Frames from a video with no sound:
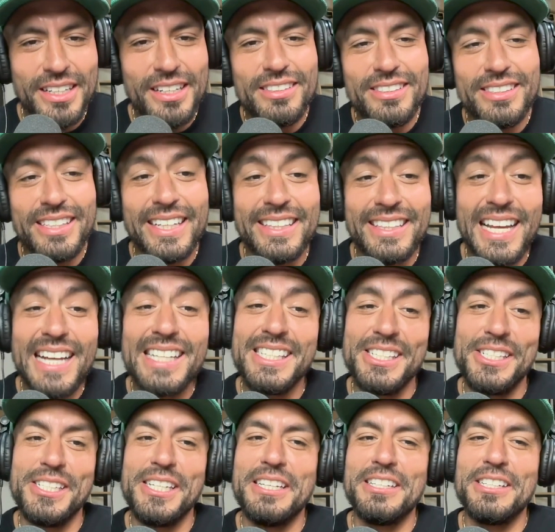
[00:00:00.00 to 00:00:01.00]
And I was like, that's
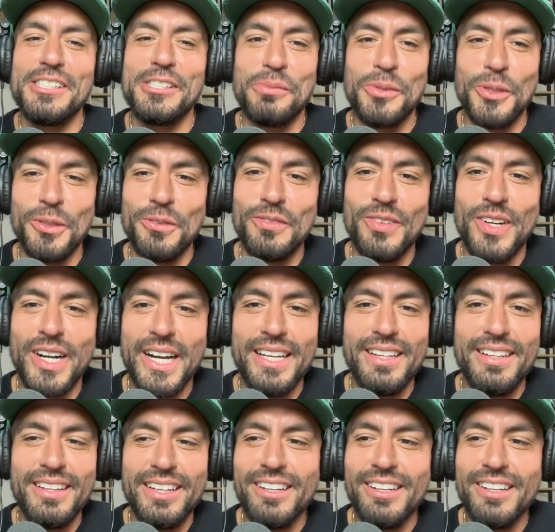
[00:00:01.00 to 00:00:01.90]
a genius move, right?